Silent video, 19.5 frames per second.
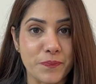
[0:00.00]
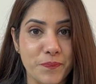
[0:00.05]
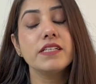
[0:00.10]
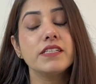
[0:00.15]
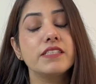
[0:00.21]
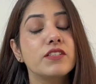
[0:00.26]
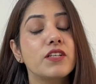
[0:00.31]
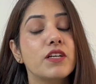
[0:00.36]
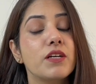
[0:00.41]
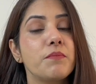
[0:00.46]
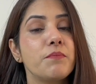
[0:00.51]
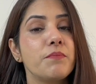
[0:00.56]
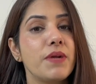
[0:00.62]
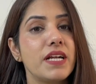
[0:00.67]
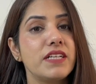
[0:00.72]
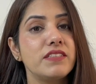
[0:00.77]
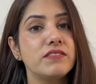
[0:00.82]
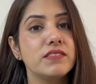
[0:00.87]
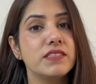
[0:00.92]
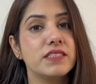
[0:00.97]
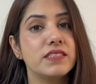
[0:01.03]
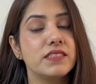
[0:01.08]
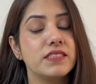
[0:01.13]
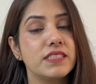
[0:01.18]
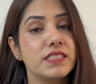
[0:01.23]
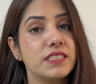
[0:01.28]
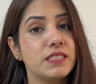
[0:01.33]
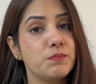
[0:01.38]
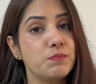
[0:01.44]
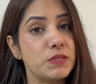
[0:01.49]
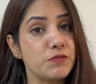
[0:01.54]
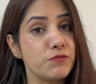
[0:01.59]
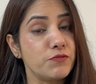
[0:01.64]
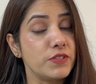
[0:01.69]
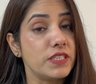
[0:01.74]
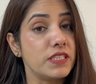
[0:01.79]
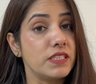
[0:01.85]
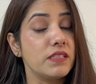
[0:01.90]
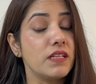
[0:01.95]
Here the comparison is
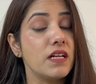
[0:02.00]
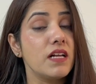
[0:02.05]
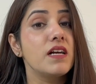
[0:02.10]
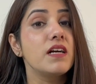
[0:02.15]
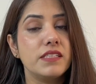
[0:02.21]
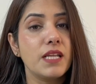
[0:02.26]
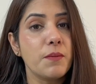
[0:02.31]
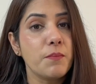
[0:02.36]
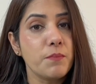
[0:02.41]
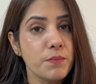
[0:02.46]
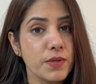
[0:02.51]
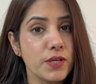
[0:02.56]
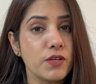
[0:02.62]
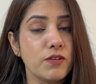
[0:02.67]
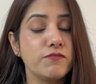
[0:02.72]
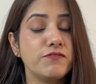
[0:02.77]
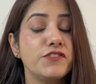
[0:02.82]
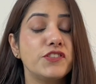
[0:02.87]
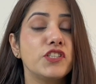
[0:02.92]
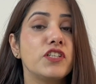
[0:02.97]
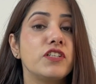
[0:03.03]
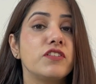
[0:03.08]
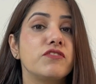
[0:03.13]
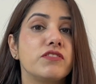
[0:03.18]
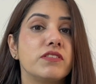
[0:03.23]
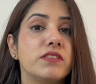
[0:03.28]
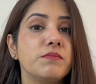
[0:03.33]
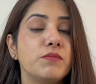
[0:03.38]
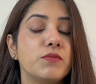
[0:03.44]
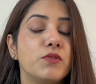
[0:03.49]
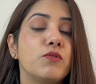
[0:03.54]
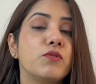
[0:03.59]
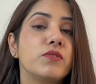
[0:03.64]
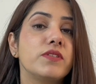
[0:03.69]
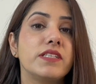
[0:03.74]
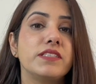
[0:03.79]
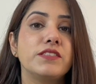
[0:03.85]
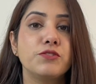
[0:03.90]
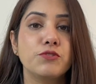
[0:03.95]
between number of children, more
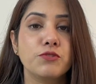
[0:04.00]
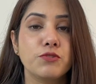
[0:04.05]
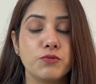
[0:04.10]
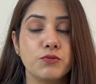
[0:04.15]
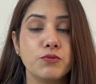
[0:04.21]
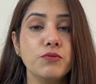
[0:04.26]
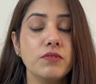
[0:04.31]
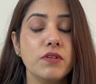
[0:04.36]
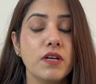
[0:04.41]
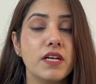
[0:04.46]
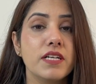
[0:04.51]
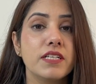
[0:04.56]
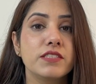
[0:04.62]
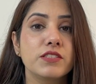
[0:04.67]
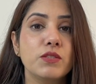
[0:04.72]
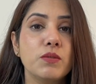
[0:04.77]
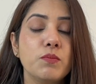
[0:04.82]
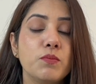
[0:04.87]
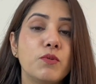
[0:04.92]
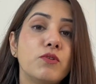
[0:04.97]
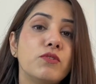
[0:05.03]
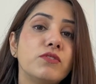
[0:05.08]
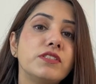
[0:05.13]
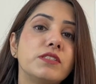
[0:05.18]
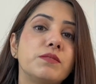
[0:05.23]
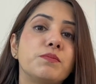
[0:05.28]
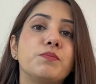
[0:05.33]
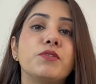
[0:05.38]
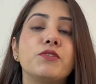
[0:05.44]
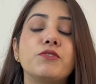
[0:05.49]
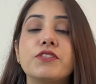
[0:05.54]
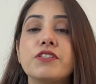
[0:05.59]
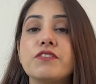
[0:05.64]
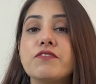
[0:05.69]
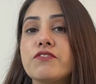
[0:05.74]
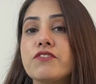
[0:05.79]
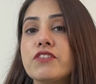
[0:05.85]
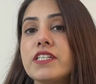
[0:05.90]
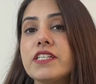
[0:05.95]
than 2. So most
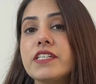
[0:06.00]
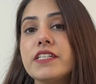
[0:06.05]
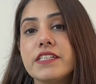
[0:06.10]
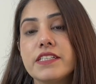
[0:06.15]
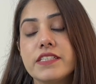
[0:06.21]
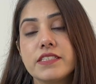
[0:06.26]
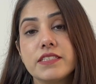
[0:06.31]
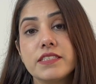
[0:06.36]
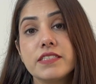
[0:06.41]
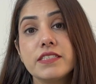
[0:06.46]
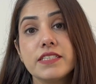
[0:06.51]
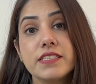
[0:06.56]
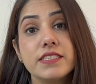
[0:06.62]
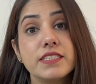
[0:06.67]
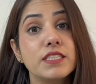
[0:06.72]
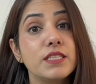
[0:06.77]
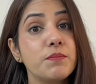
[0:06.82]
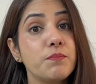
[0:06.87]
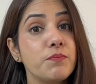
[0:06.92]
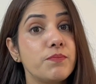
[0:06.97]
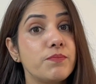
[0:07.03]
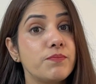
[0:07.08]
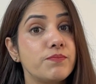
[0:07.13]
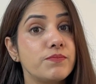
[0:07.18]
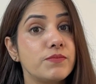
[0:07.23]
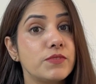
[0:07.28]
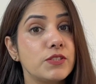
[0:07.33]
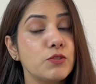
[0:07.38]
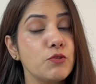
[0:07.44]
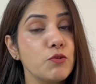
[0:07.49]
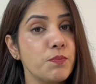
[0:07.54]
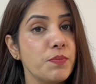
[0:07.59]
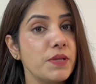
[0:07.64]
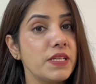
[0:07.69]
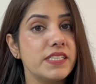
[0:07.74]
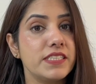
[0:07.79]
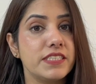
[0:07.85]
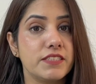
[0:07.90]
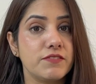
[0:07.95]
beautifully here is the
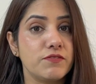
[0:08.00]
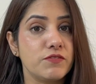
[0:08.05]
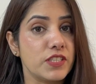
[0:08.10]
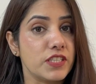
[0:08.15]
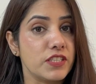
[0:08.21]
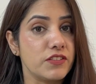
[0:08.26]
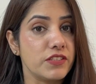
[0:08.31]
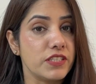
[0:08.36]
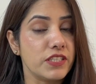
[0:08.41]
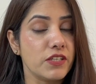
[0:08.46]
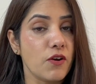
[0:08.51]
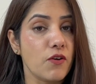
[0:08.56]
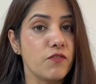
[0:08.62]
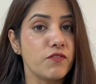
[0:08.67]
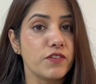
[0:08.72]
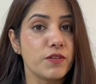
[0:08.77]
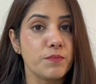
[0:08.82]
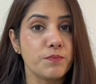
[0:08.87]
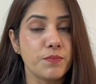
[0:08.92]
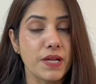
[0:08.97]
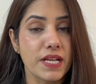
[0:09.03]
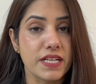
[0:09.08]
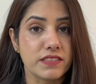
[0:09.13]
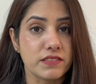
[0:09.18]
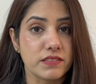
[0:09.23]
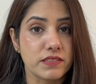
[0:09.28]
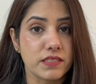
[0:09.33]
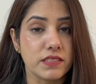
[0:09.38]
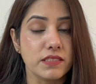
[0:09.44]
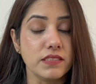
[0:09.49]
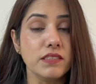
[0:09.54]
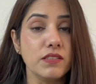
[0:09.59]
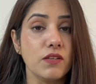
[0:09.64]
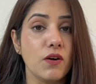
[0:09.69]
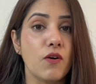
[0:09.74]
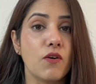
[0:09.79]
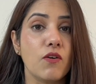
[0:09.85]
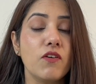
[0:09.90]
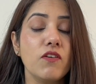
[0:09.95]
superlative degree of comparison
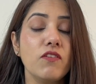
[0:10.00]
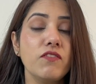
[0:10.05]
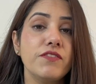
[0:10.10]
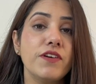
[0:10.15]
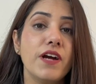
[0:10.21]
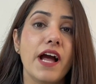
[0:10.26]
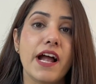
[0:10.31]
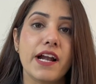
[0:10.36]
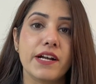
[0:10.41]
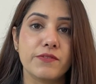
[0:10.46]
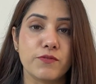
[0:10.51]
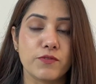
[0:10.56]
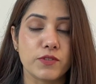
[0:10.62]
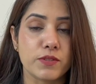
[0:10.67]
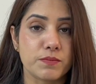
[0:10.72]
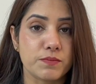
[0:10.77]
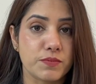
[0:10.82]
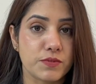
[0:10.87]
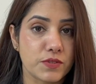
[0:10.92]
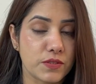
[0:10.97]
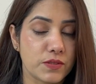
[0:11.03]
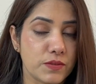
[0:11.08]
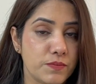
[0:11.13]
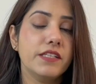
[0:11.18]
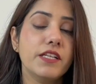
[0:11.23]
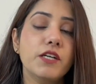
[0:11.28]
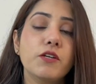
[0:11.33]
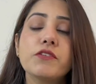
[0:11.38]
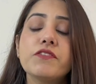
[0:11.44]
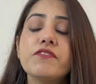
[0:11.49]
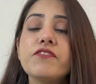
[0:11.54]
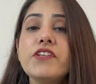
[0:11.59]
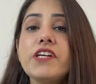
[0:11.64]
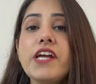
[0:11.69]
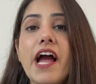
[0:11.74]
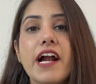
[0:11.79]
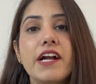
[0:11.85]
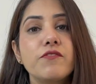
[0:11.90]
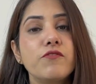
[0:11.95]
of adverbs. Now if
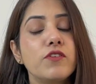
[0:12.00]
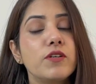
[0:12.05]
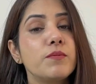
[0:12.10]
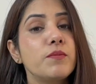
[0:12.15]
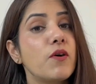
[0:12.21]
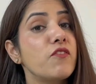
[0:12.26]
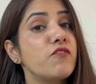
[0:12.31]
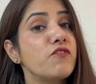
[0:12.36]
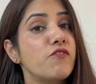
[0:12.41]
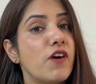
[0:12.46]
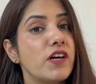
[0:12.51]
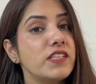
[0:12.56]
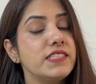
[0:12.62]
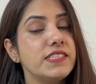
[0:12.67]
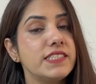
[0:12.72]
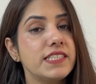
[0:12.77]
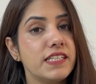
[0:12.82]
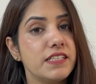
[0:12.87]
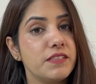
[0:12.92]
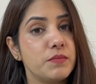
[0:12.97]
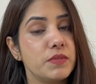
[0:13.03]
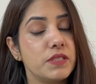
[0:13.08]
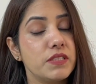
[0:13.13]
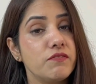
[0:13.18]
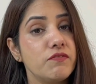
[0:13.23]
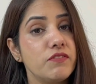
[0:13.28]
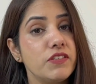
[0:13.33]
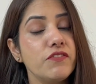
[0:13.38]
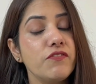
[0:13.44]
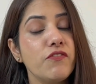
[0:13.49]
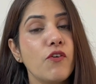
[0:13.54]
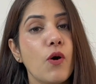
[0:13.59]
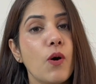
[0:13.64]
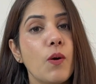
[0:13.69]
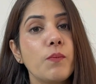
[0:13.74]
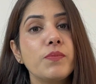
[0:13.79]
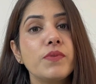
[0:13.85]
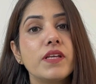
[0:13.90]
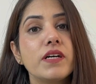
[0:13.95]
the adverb of one syllable, we
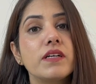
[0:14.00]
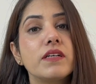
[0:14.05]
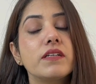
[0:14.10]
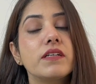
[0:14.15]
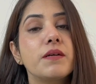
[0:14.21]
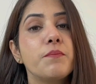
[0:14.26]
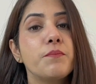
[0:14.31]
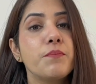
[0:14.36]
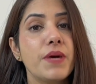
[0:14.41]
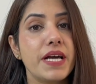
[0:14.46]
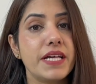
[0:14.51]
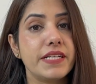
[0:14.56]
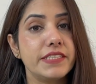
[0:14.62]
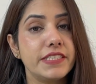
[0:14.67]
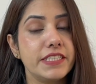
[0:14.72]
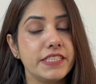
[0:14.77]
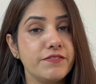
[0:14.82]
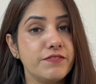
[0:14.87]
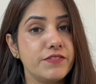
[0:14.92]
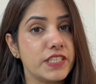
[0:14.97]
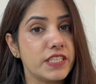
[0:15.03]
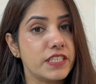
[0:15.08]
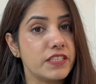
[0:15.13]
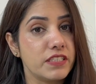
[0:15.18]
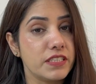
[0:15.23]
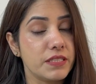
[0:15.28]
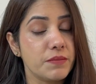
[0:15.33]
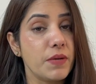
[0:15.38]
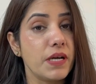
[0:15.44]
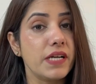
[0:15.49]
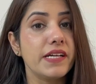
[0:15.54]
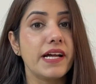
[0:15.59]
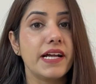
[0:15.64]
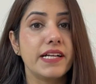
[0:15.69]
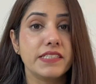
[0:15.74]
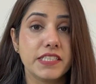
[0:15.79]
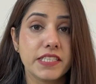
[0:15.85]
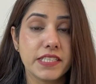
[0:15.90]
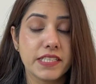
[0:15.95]
form the comparative degree by
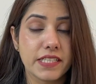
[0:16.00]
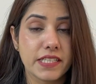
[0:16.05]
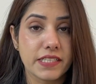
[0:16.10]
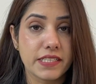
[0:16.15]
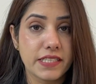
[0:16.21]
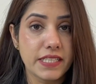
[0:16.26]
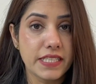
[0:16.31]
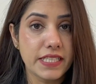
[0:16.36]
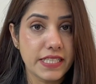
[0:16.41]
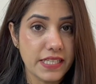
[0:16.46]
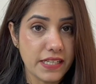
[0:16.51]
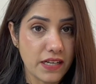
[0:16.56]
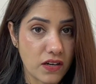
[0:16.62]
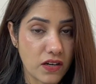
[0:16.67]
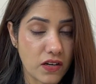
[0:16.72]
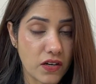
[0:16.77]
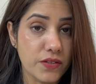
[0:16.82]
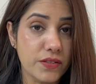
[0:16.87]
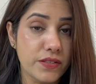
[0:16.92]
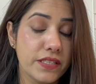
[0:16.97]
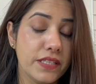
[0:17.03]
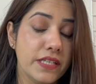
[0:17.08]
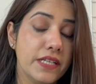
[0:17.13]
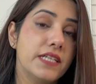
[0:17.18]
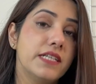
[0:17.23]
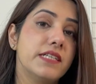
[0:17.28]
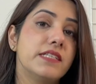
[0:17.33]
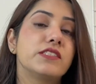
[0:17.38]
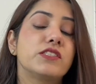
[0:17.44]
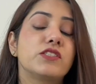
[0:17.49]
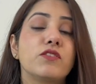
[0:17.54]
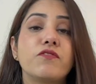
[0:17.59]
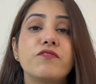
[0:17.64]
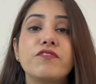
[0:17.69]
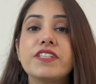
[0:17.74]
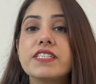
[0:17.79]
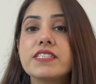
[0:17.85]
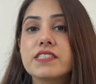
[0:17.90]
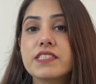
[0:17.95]
adding er,
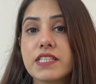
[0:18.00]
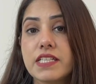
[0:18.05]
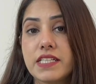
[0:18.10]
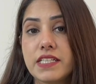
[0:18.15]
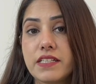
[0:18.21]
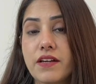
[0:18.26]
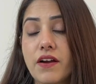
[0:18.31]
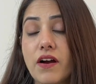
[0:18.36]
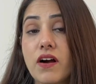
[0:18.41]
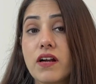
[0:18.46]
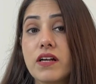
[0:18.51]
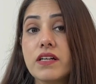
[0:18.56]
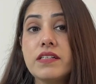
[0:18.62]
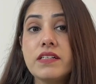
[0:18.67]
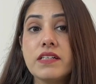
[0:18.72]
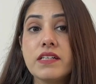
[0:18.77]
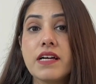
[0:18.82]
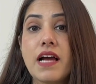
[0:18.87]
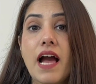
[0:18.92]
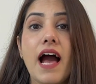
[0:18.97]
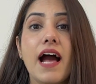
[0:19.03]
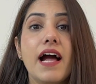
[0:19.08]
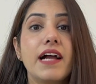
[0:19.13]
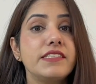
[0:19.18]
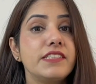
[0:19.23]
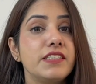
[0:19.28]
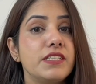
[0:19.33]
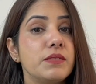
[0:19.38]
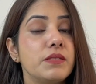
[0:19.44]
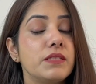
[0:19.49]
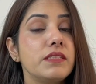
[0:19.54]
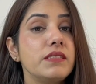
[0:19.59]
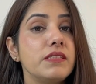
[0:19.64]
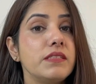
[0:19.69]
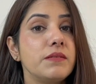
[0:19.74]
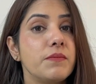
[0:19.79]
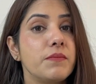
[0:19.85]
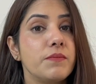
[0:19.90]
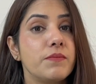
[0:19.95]
suffix er, and
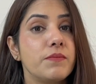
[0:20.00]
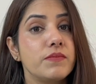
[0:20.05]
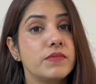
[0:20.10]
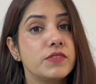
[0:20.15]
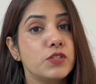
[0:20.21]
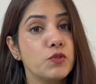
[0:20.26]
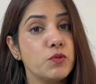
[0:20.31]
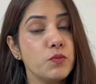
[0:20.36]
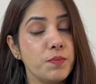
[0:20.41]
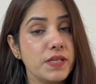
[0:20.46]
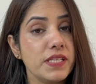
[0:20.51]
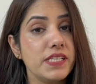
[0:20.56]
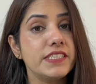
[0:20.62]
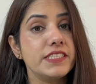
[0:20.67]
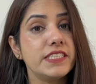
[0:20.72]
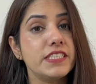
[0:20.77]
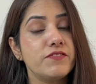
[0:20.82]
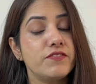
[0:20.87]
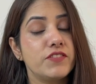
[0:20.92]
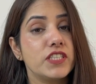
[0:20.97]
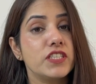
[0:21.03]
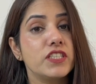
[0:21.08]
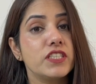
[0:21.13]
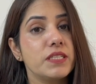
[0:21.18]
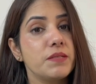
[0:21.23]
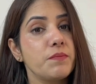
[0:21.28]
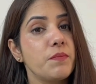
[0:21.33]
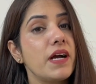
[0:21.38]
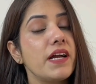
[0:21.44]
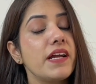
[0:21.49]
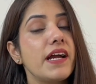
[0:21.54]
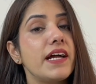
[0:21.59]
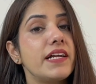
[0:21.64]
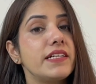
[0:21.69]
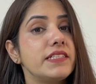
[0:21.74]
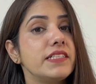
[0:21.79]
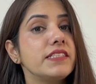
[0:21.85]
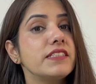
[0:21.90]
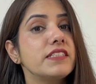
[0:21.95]
the superlative degree by
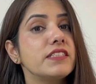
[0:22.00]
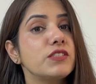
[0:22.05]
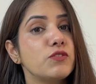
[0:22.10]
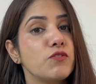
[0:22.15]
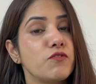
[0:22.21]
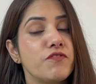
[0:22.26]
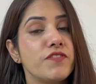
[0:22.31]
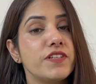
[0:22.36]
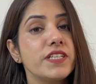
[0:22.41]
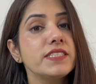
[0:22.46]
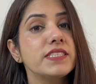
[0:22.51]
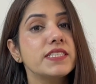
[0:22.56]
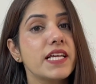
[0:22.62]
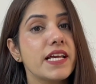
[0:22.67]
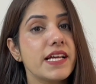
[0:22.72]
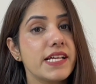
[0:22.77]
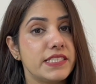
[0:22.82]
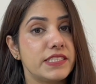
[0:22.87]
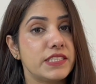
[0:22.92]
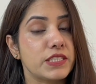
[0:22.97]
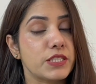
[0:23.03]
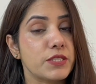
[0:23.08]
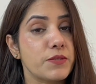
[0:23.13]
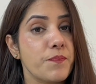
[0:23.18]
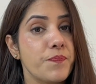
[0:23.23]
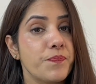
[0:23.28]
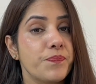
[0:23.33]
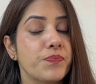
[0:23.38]
adding the suffix est.